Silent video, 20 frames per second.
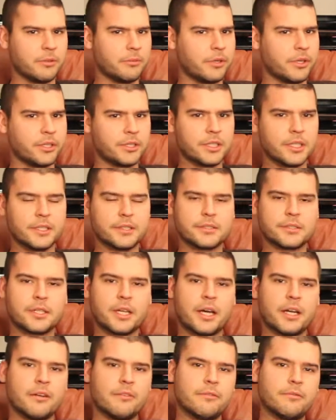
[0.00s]
but it's
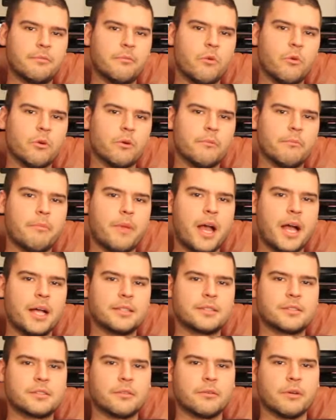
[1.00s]
kind of more
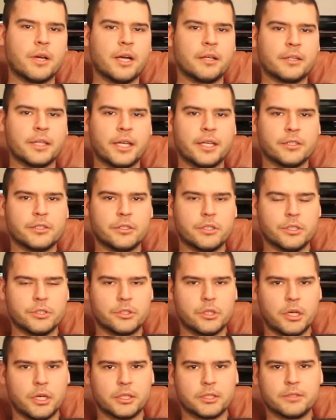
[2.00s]
masked around the
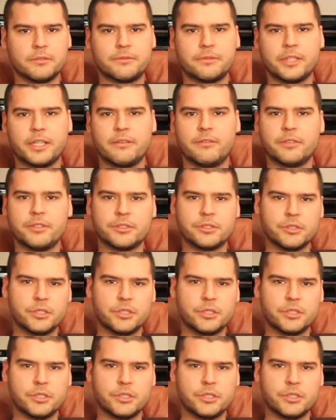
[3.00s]
chocolate flavors.